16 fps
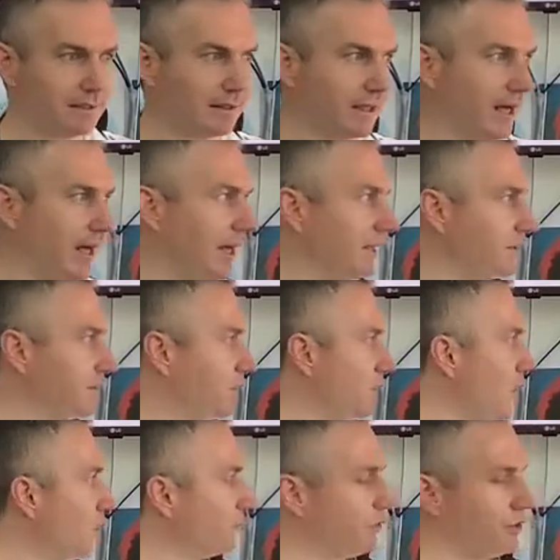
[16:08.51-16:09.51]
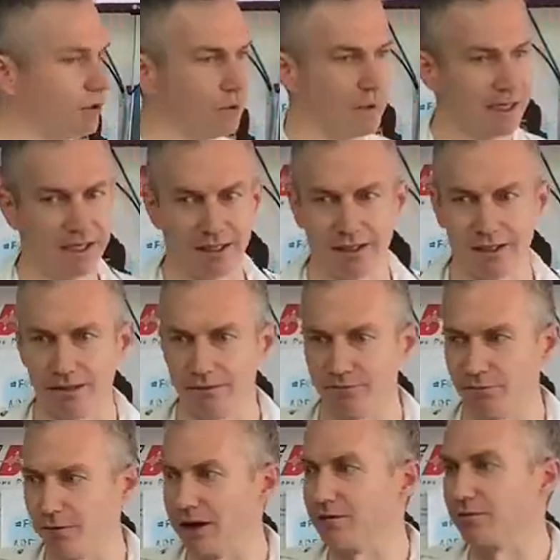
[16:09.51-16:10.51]
uh, don't do any
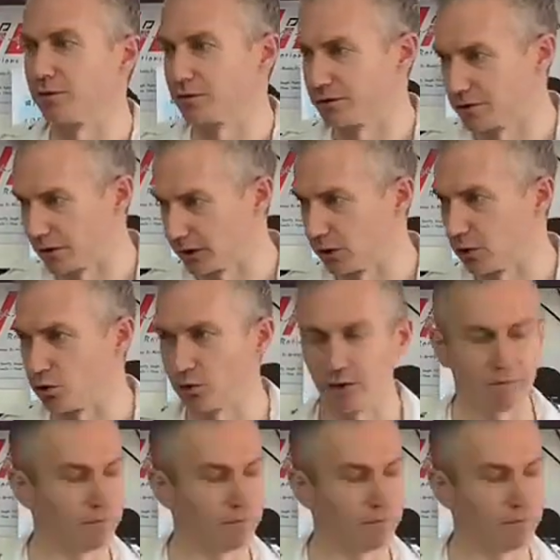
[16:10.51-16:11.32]
favors to the local